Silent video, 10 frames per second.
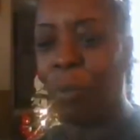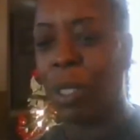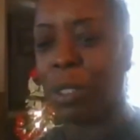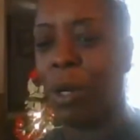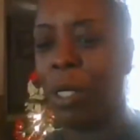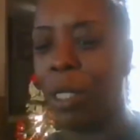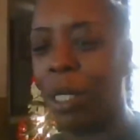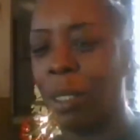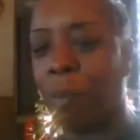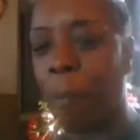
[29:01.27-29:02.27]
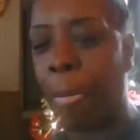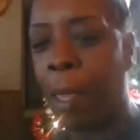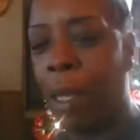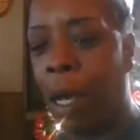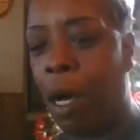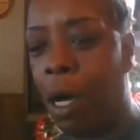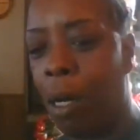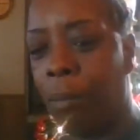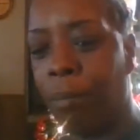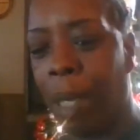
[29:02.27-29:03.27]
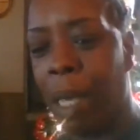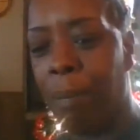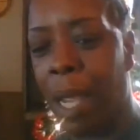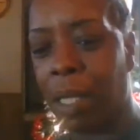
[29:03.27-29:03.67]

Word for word: What's going on? Um, Mad